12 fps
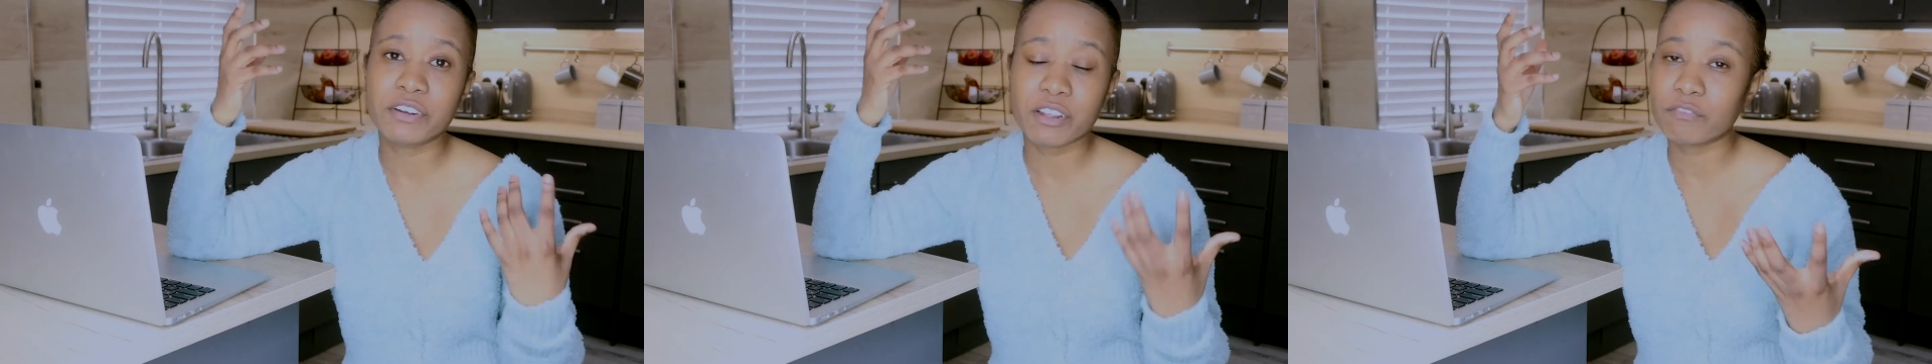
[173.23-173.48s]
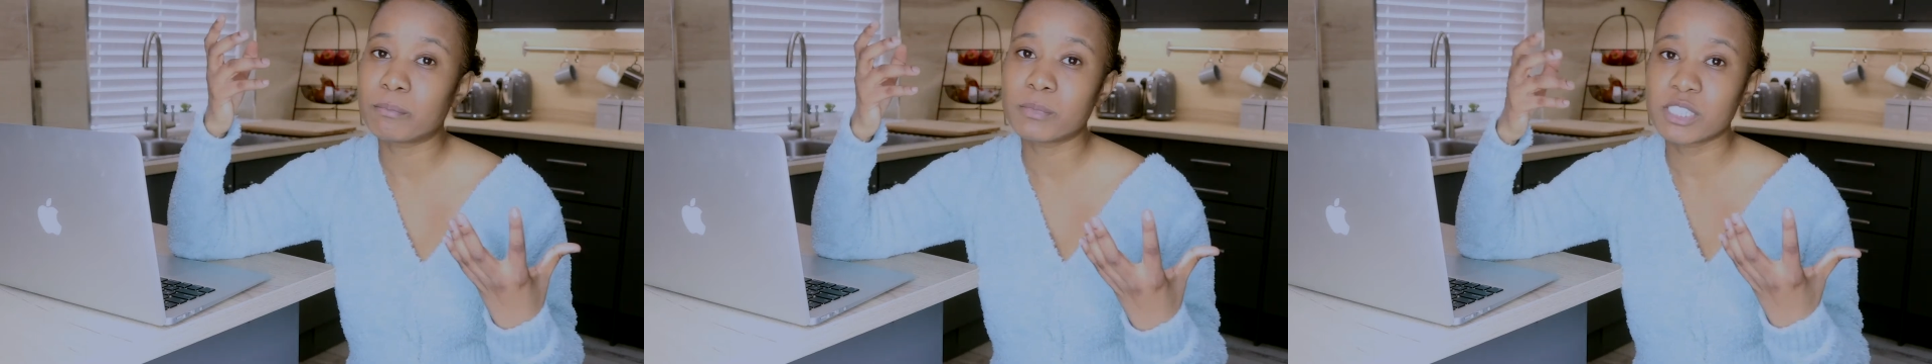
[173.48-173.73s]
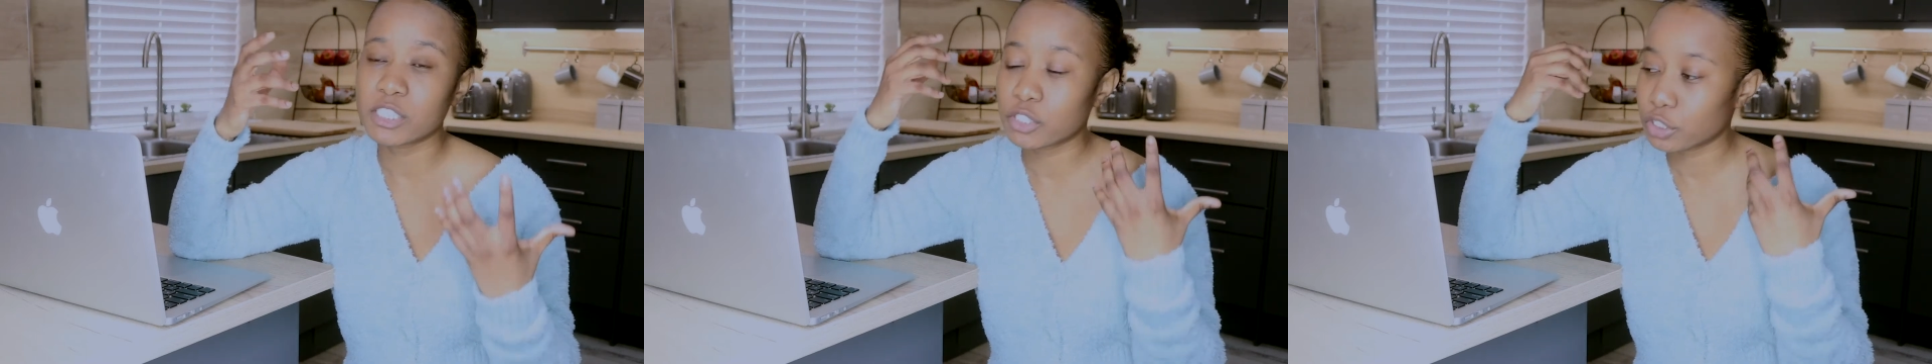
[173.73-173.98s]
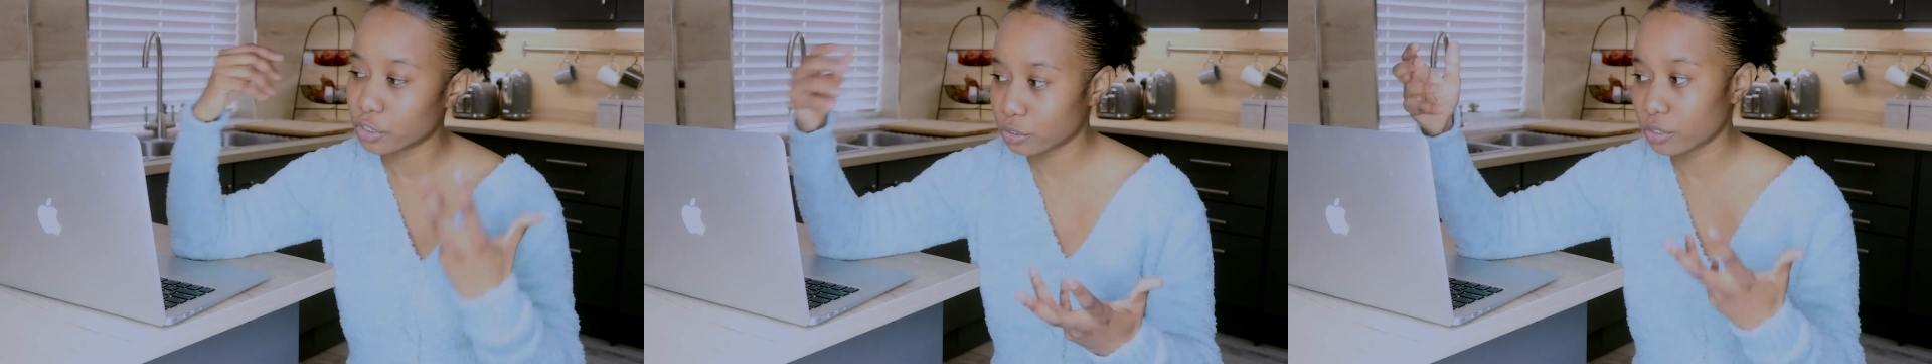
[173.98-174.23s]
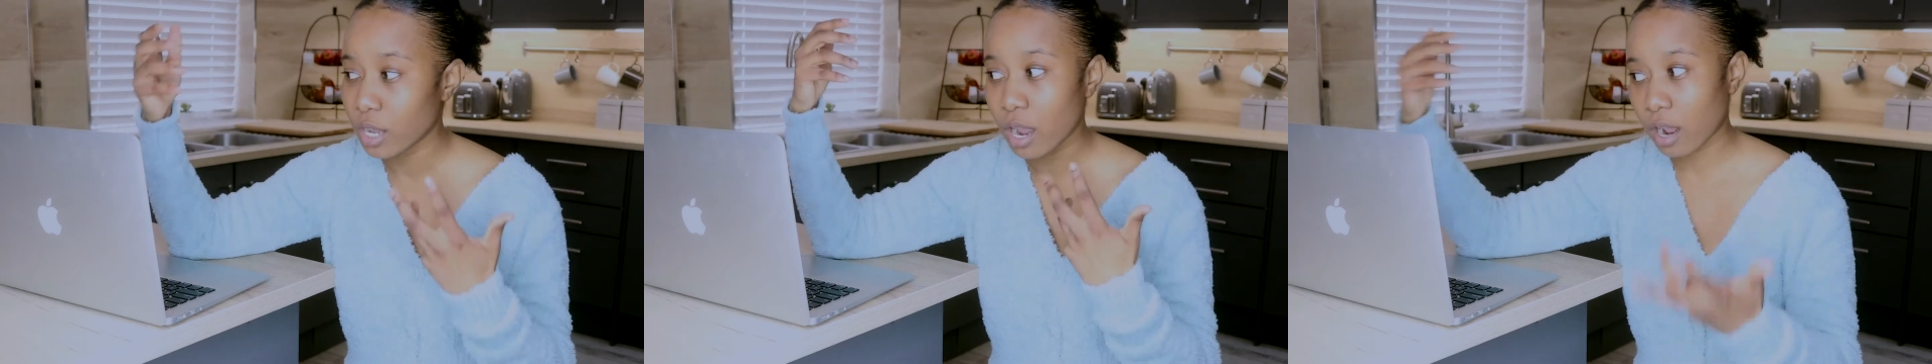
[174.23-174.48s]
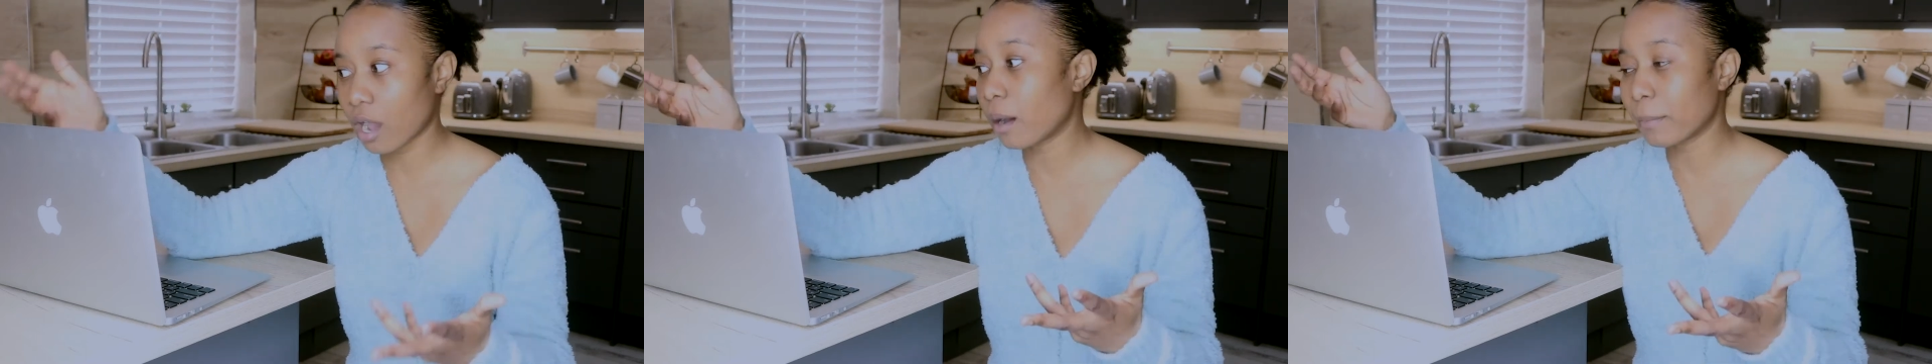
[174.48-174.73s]
enough money to
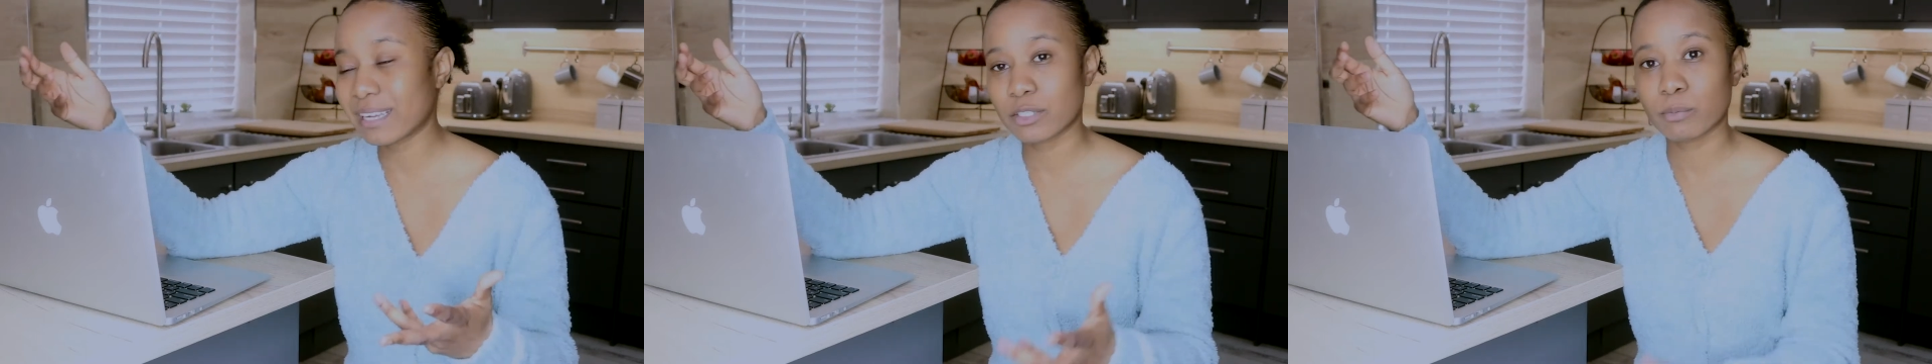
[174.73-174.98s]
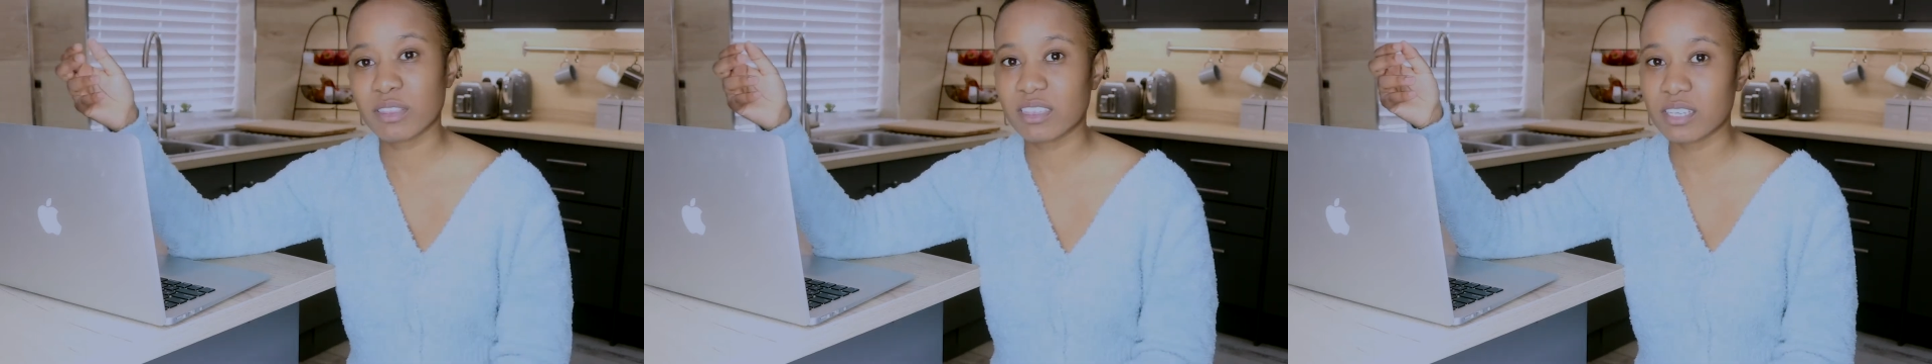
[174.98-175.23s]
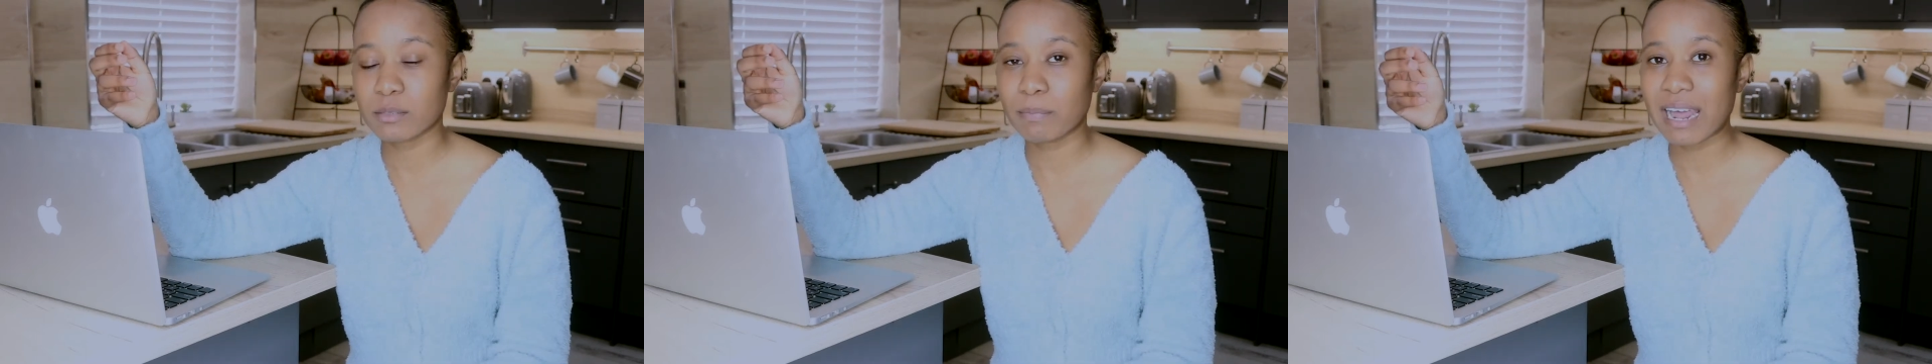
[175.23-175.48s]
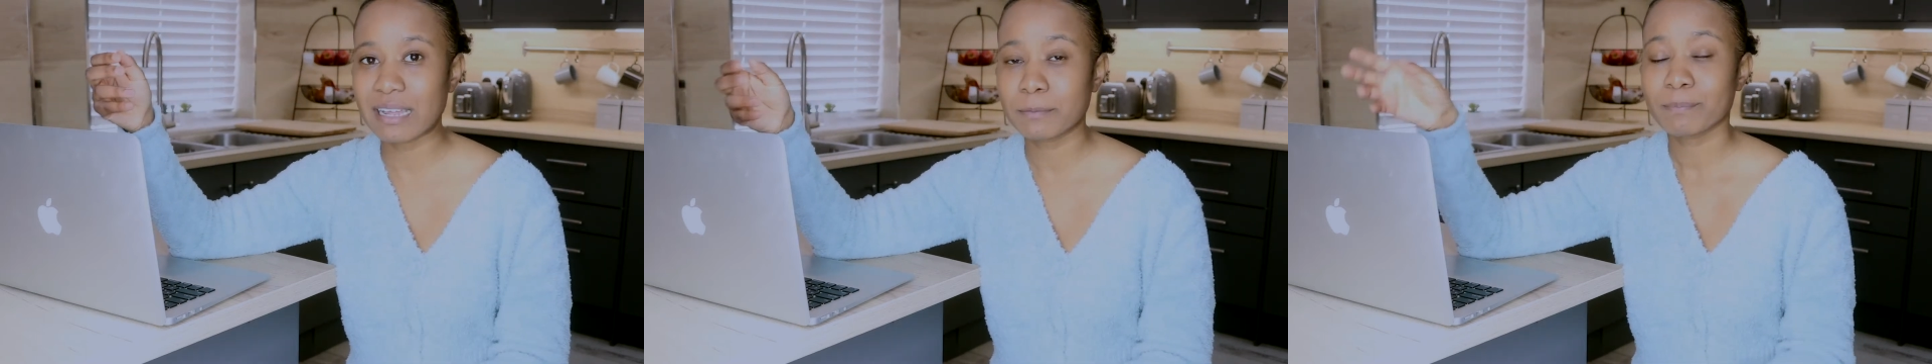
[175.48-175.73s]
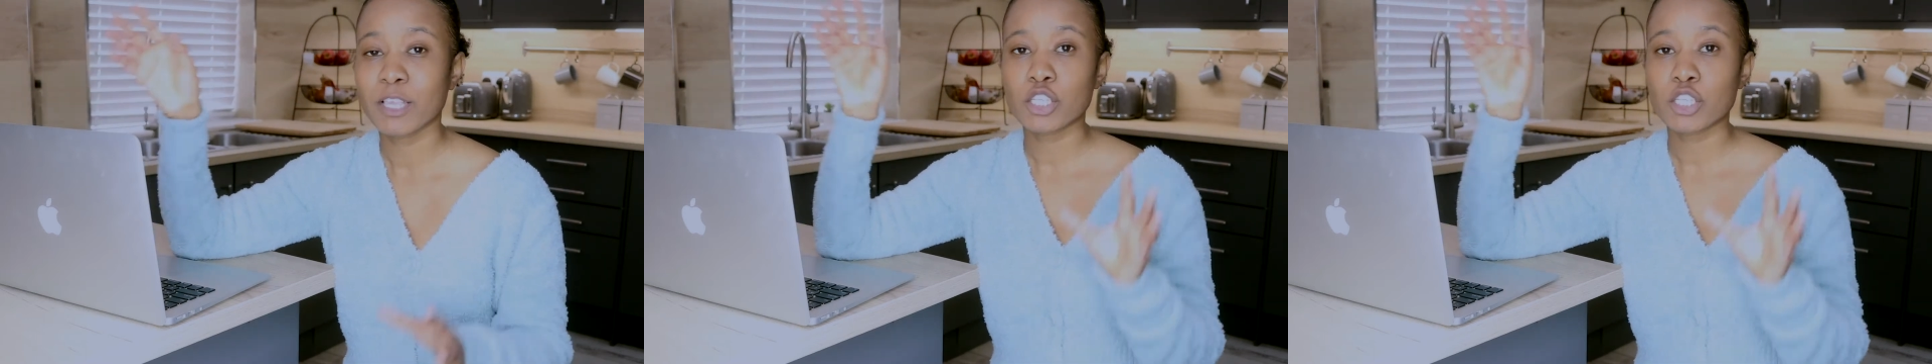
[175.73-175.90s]
come out with this plan.